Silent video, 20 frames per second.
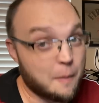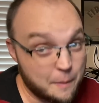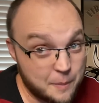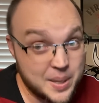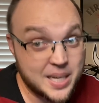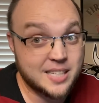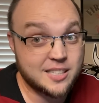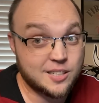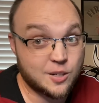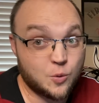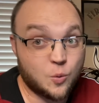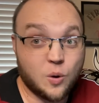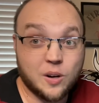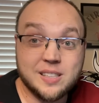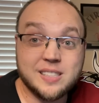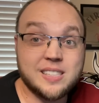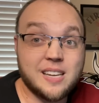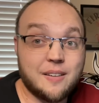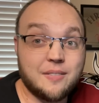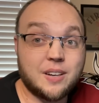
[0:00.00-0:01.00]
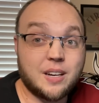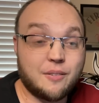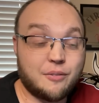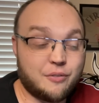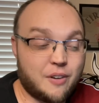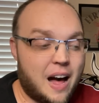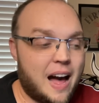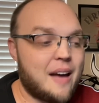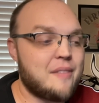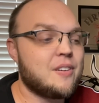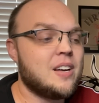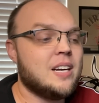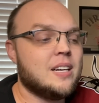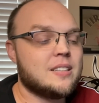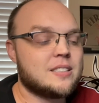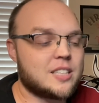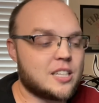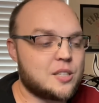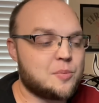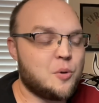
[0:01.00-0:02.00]
beast at 175.
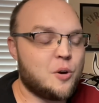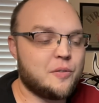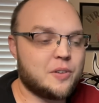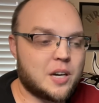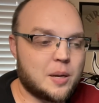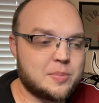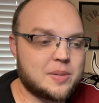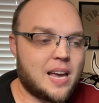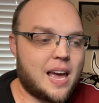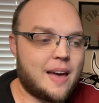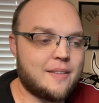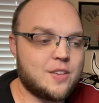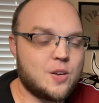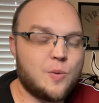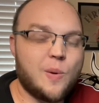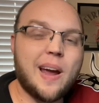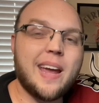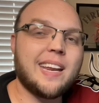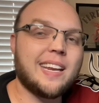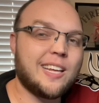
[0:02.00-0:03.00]
Since moving up to heavyweight,